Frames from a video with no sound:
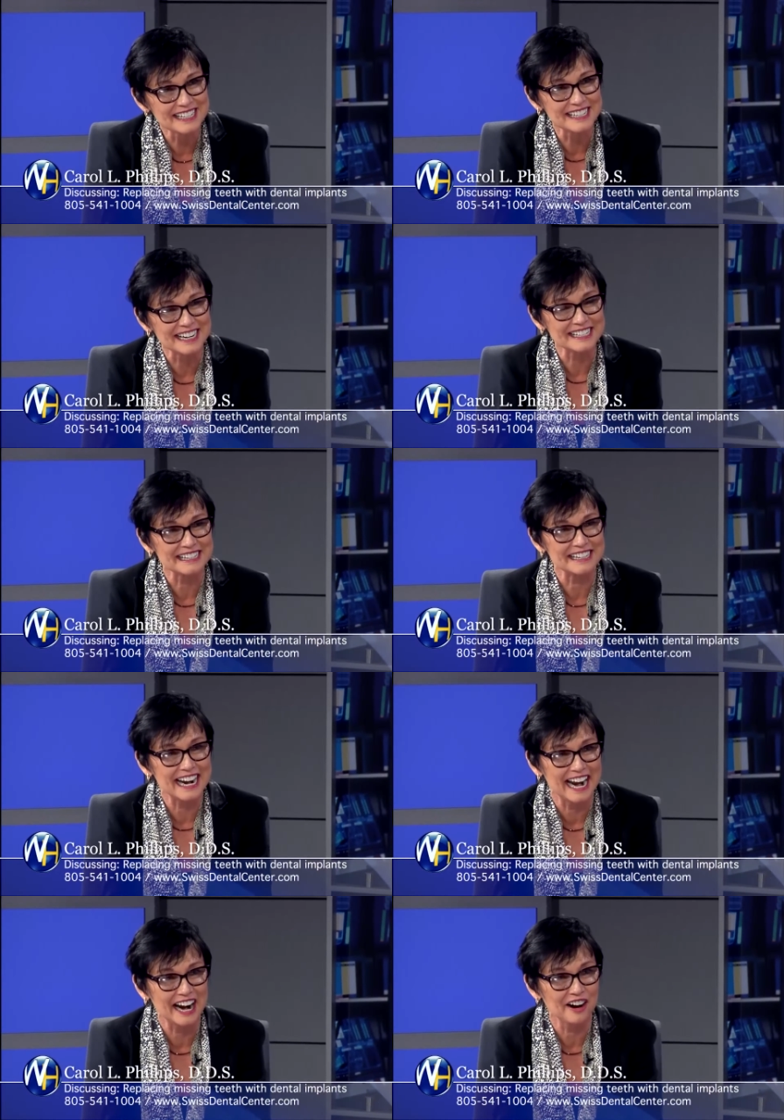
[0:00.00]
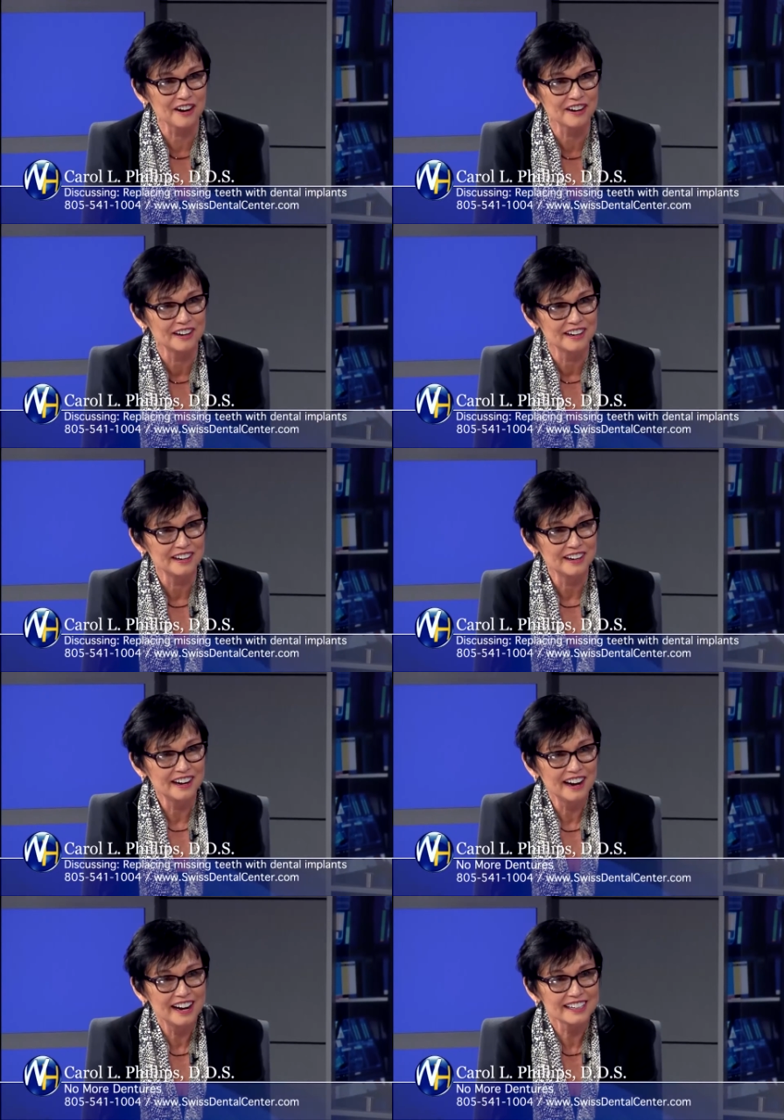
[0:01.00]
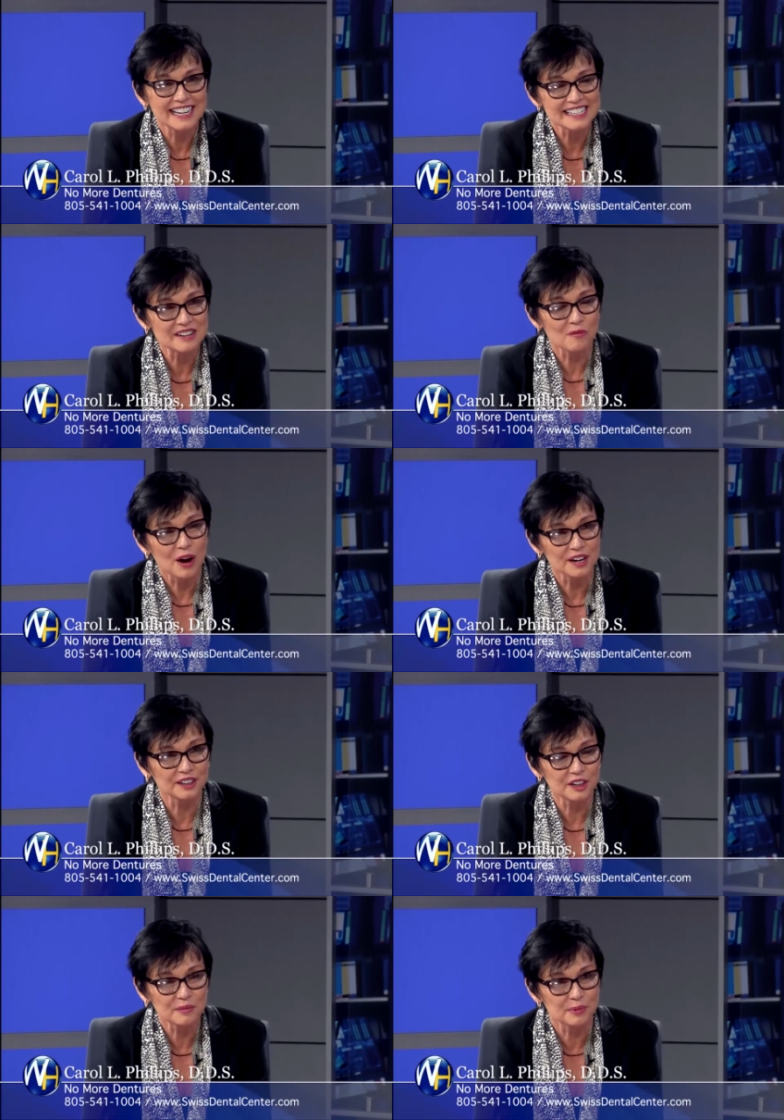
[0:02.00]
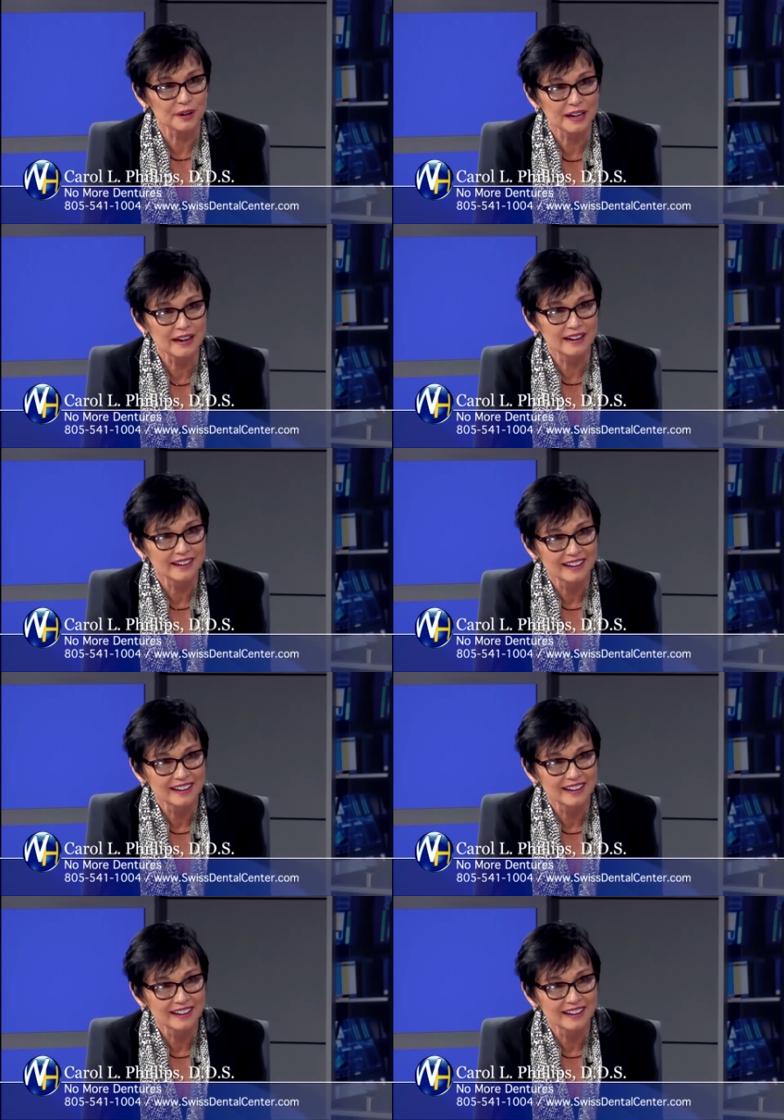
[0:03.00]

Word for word: doesn't care, doesn't want to look pretty.